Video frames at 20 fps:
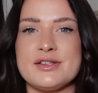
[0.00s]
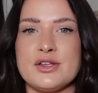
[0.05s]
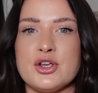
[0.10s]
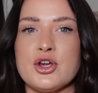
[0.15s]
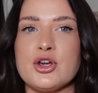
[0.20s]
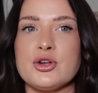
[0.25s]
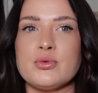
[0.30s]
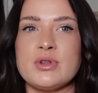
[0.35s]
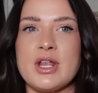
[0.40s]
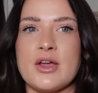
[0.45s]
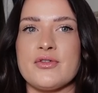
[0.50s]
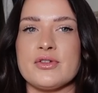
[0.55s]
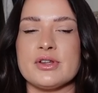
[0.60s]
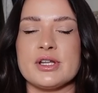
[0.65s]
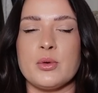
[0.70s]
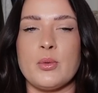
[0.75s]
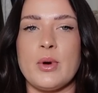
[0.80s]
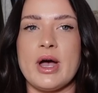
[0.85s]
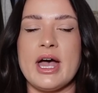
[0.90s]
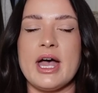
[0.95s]
So you could
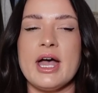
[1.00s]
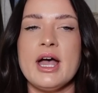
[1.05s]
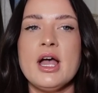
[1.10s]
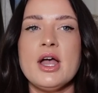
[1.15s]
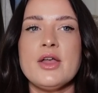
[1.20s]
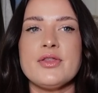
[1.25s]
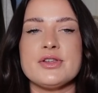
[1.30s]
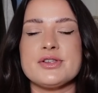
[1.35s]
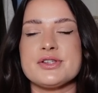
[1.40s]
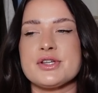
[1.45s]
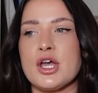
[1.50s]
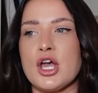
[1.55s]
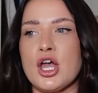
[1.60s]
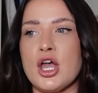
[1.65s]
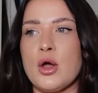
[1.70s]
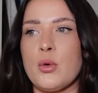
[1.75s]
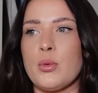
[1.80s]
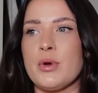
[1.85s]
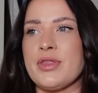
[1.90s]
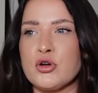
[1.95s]
definitely wear the
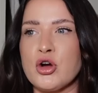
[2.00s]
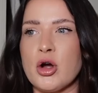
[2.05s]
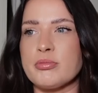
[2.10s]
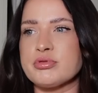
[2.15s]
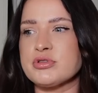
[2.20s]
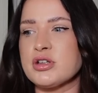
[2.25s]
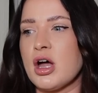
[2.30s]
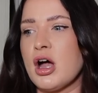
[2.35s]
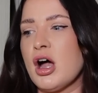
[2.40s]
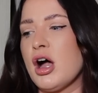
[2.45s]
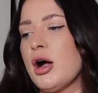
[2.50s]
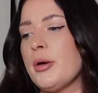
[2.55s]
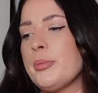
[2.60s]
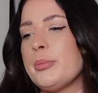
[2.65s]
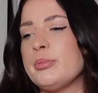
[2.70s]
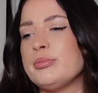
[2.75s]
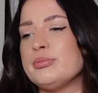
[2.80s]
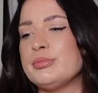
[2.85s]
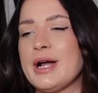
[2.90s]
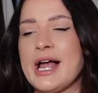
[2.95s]
skirt with crop top,
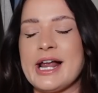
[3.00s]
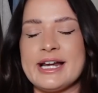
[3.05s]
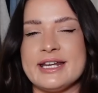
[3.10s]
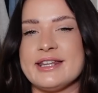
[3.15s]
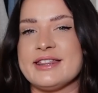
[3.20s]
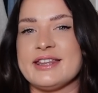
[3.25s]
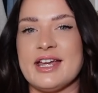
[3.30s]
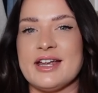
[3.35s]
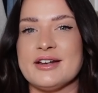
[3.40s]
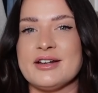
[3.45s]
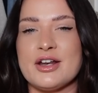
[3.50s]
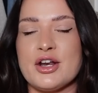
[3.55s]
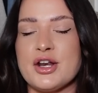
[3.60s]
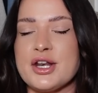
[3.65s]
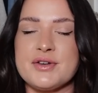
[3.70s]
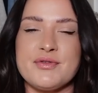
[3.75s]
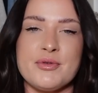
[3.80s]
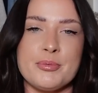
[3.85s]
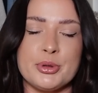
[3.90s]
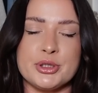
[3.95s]
anything, and a
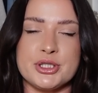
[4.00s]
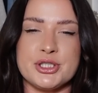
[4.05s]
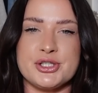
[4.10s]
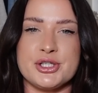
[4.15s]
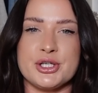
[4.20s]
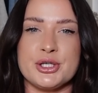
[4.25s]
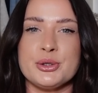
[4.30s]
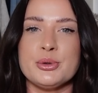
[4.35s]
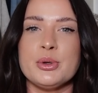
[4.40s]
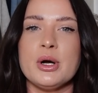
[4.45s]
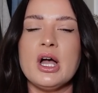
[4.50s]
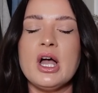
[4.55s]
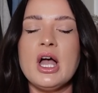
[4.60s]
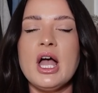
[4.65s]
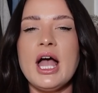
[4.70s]
different bodysuit.